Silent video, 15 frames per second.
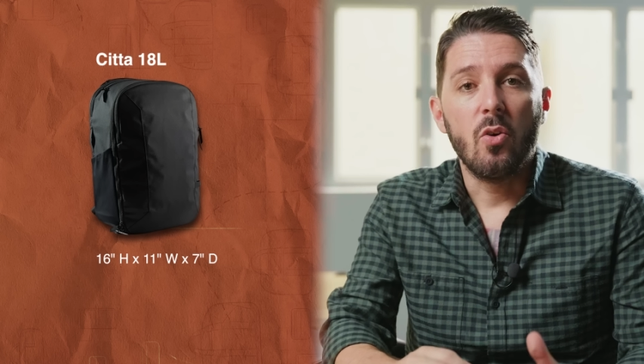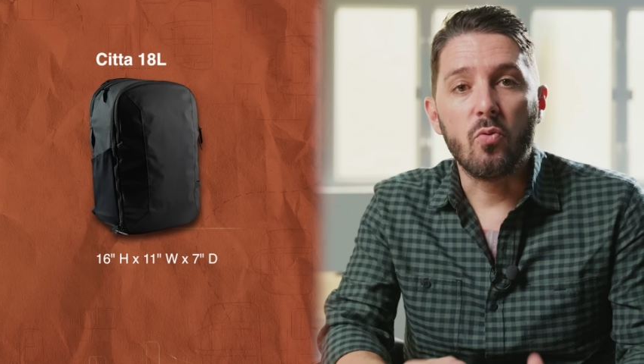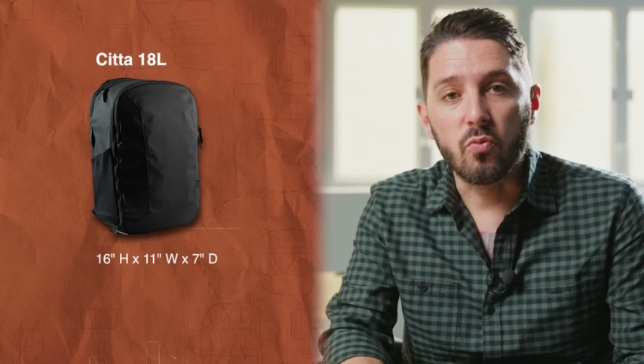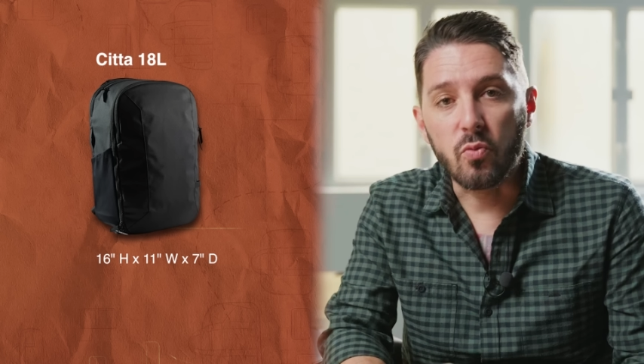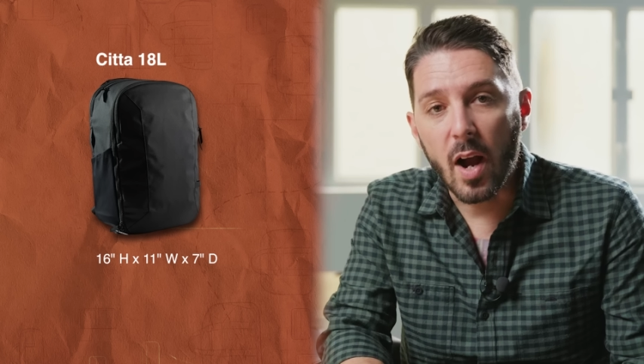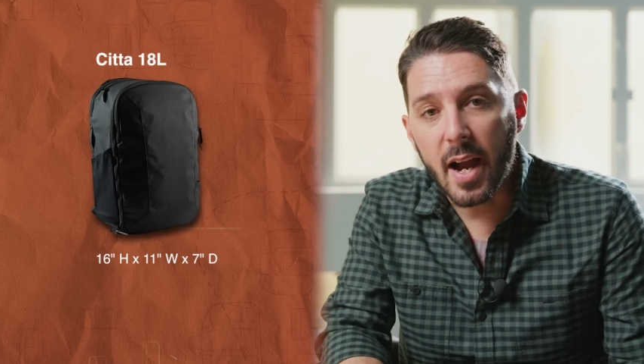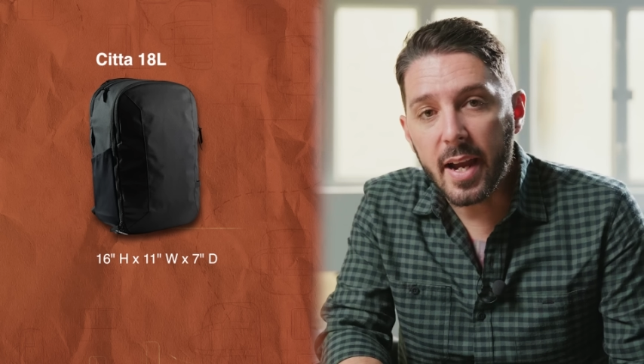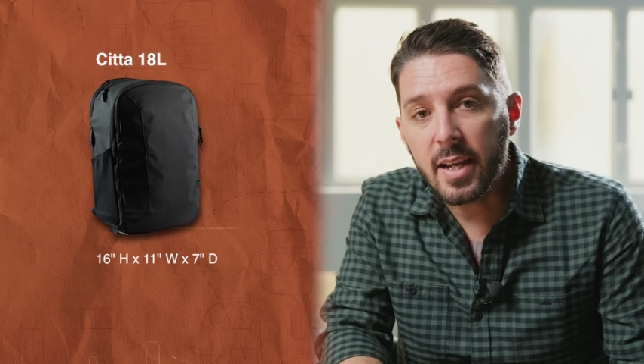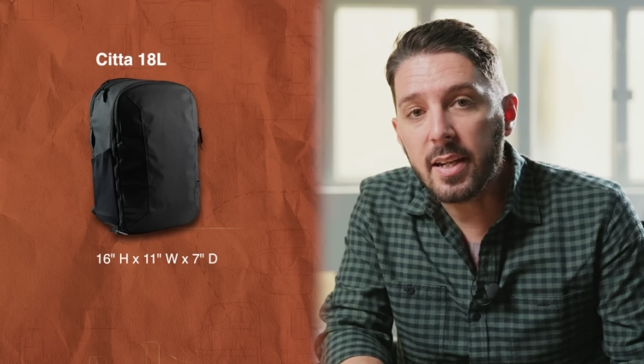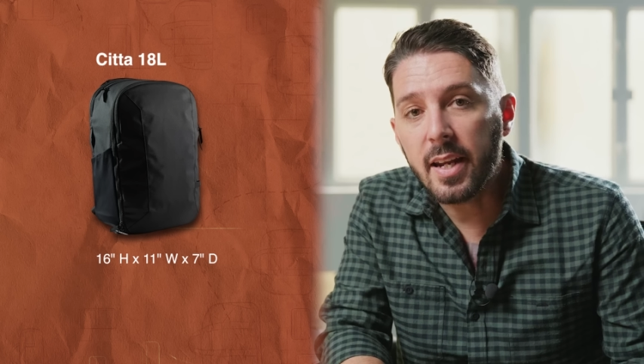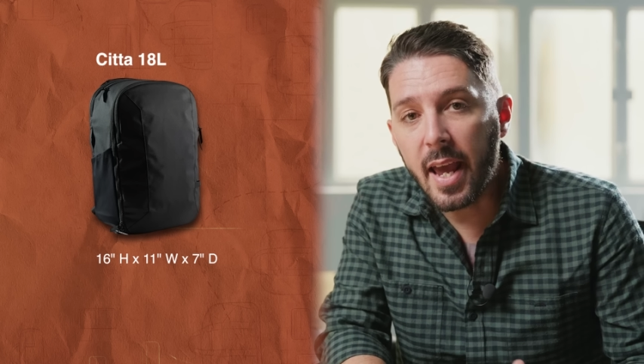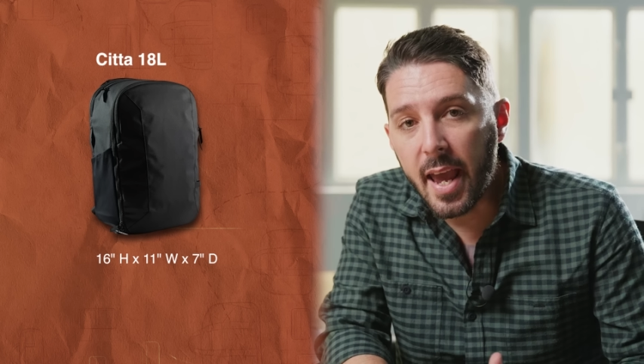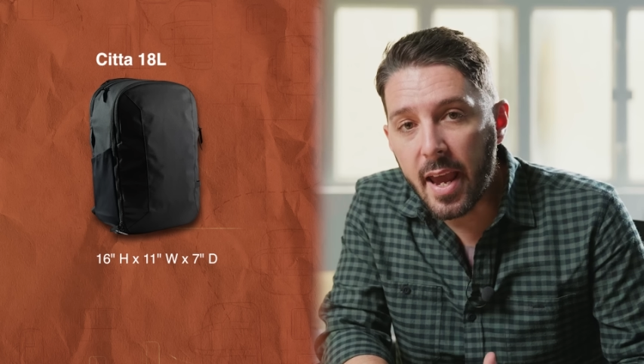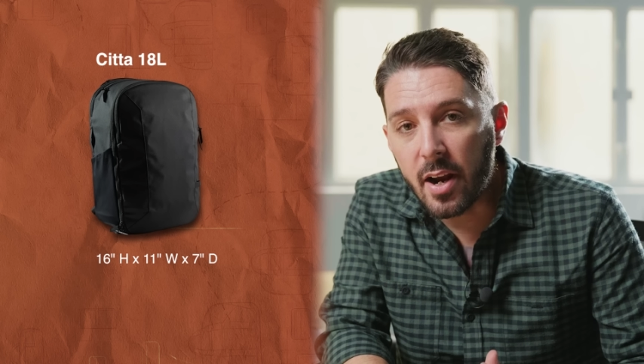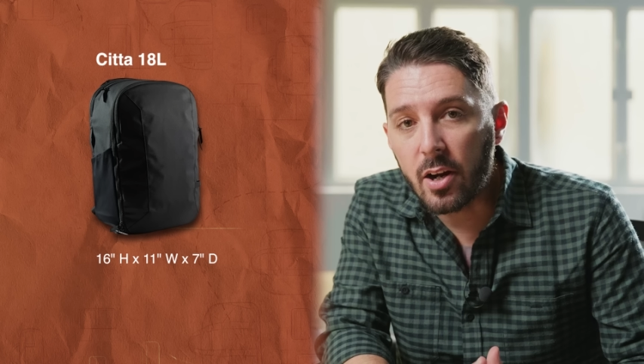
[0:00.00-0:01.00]

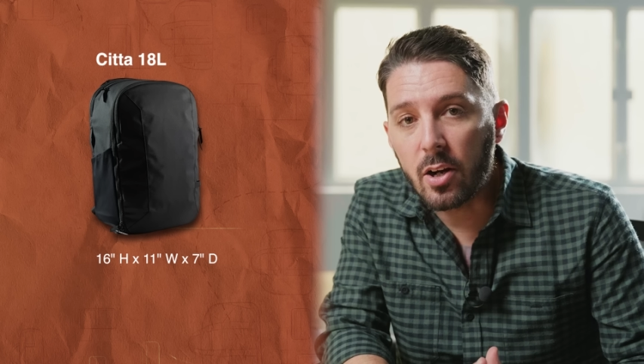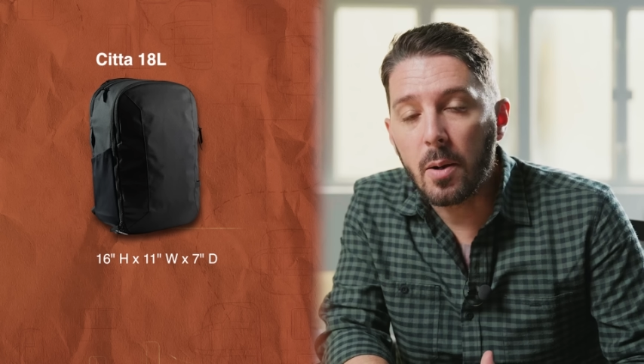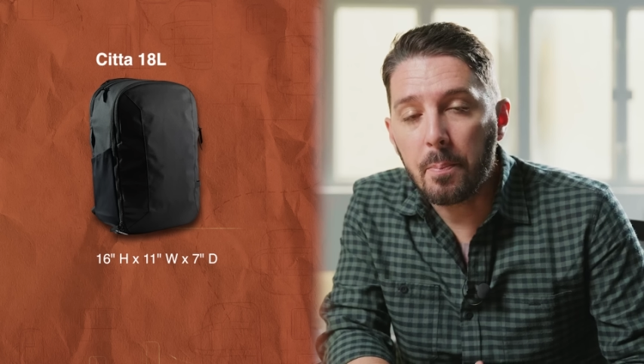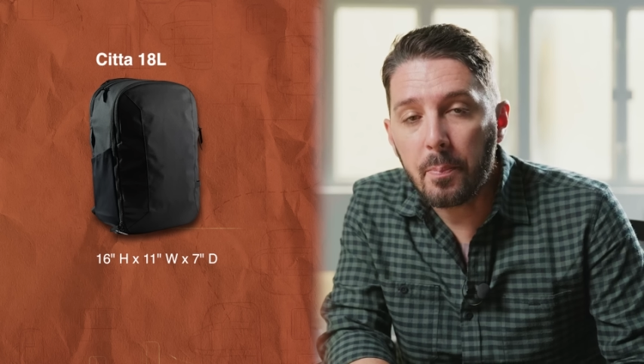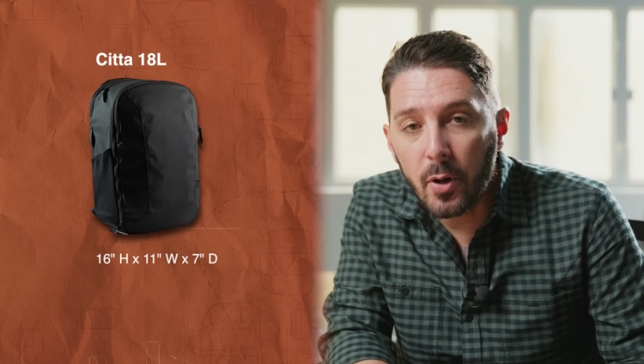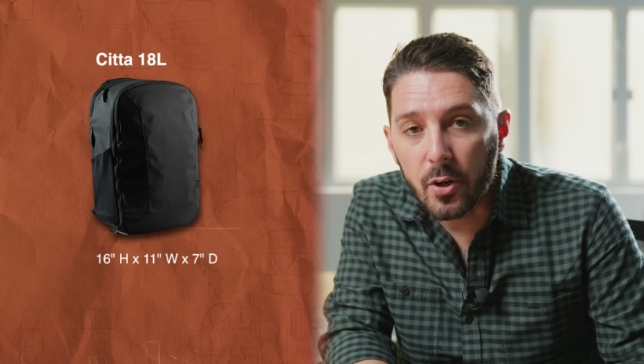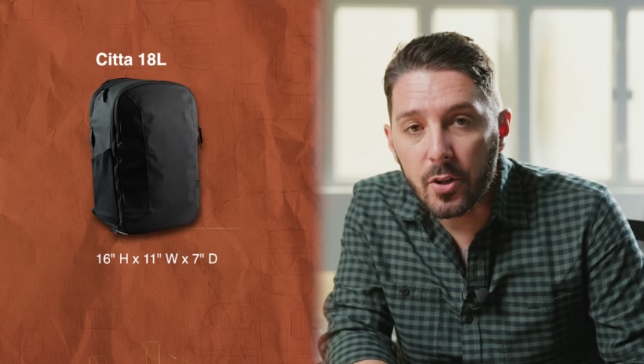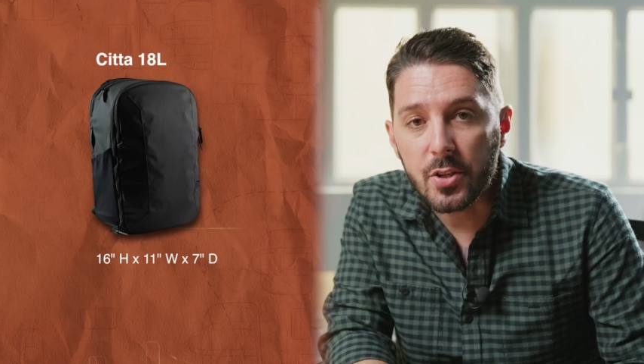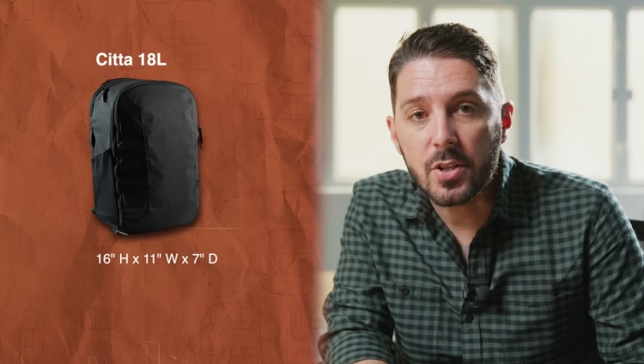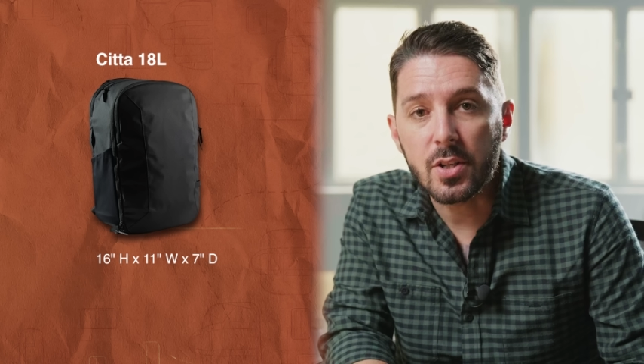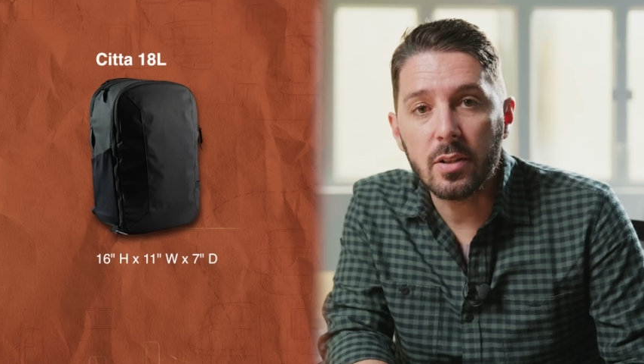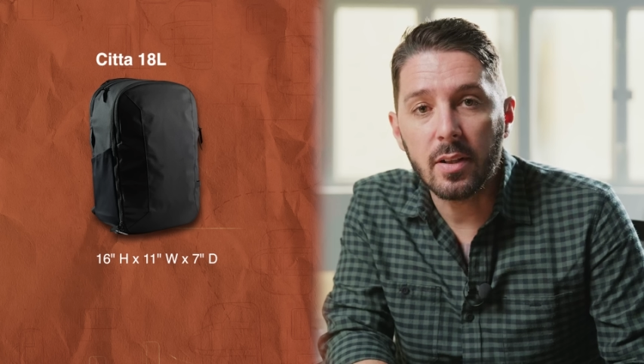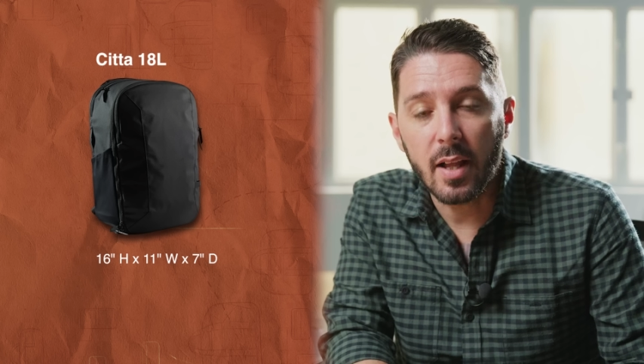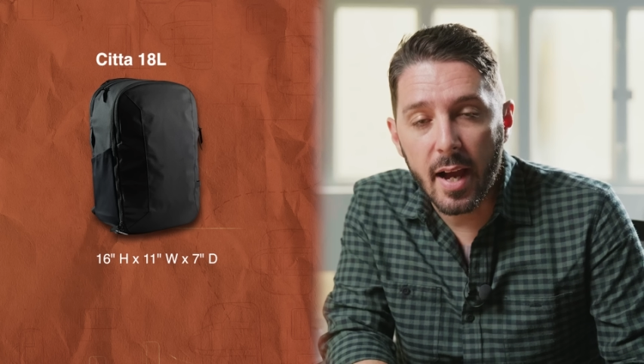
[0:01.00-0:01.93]
Ryanair personal